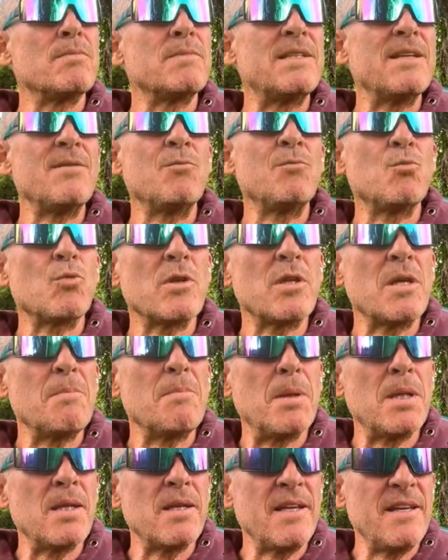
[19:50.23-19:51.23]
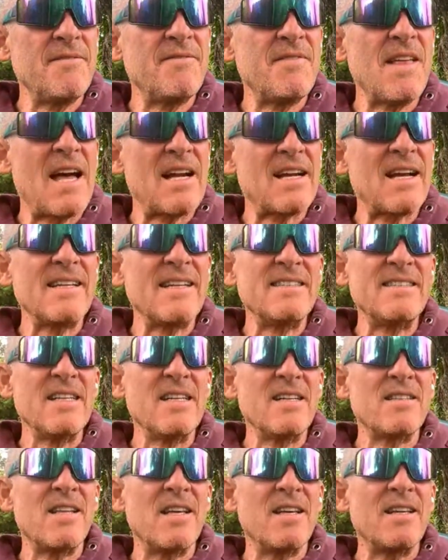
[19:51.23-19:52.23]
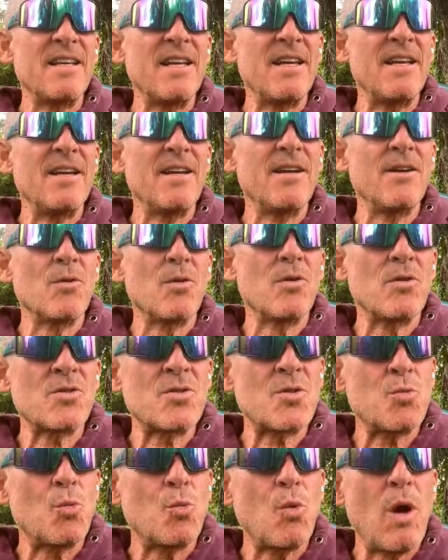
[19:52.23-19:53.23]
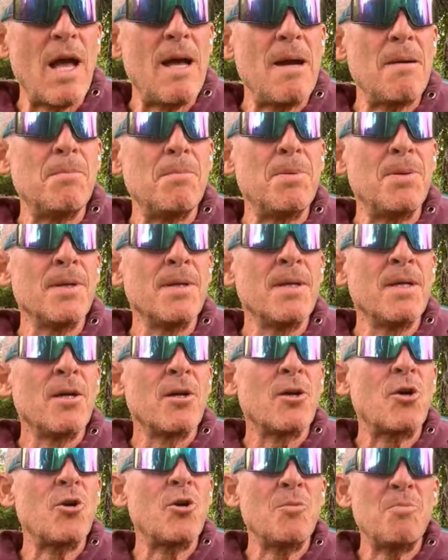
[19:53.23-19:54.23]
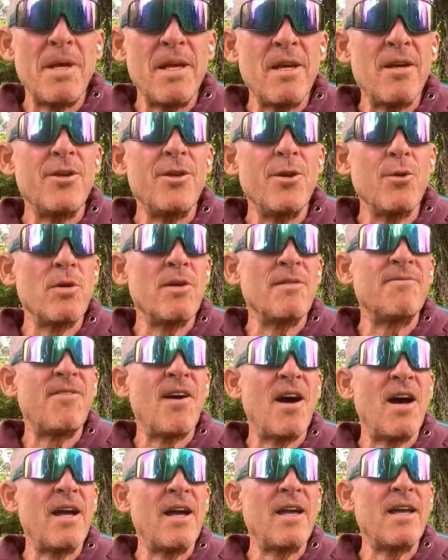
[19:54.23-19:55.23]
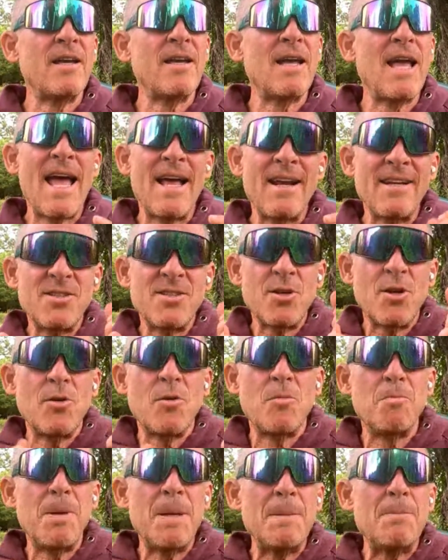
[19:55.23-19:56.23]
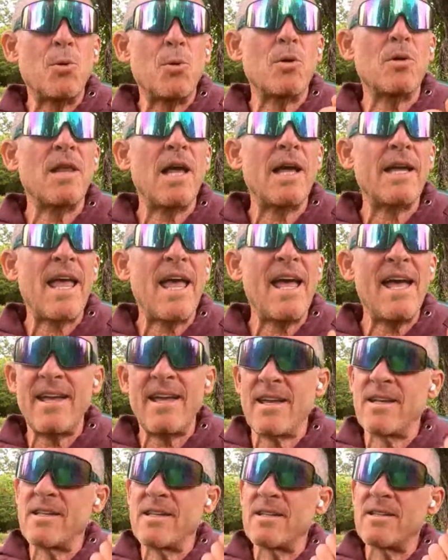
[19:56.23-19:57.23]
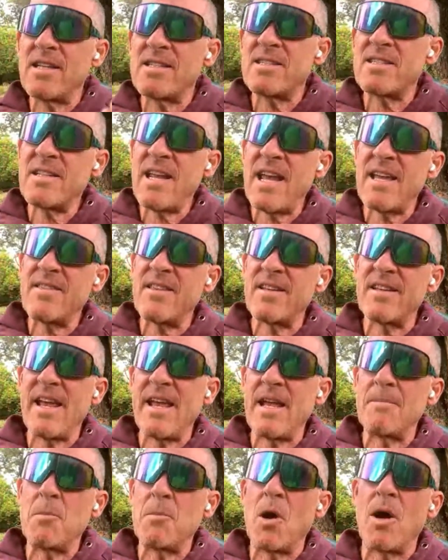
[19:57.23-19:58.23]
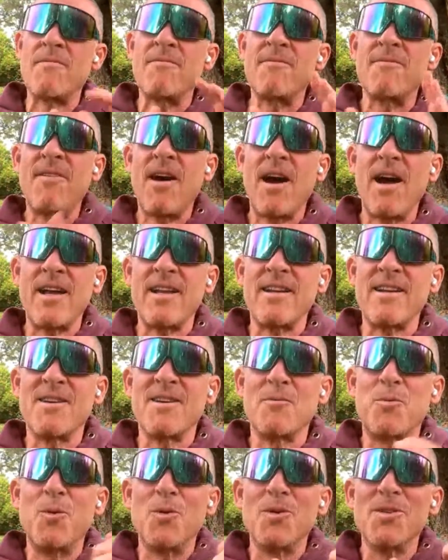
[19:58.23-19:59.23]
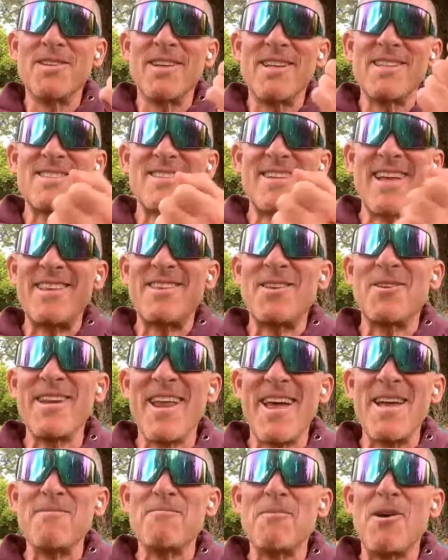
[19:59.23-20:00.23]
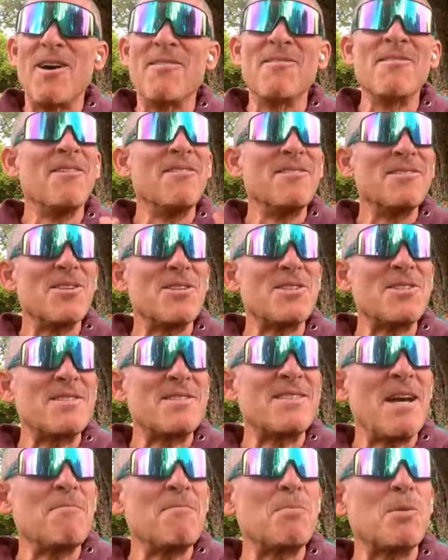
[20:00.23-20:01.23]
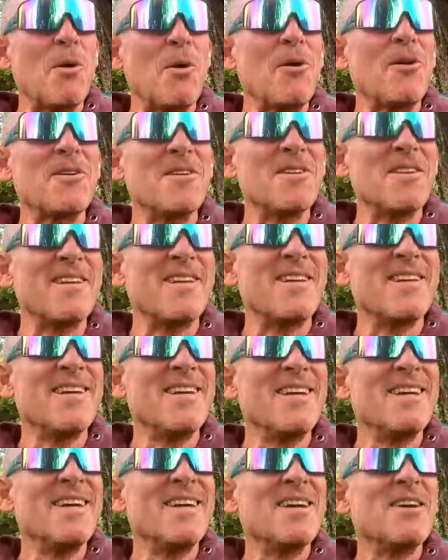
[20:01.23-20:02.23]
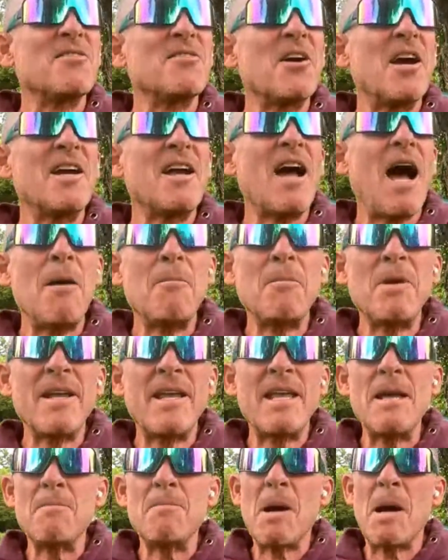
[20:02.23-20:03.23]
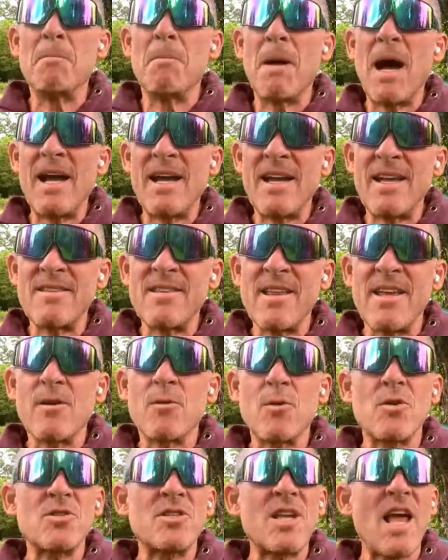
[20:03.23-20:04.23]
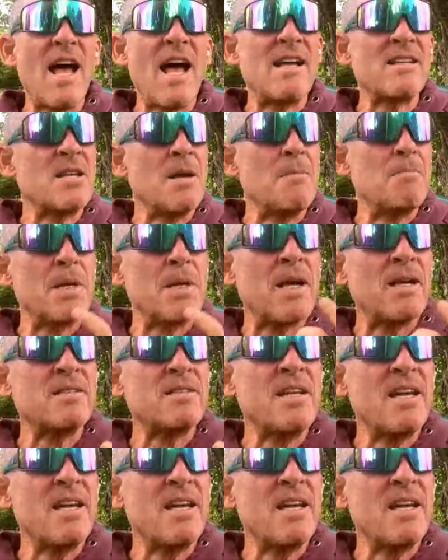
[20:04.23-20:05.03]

didn't really believe that idea that Eros Web could be a unifying. And so people were like, hey, let's take the name off. Fine, let's take the name off just temporarily. right? I'm going to keep on buying the Eros asset, but I'll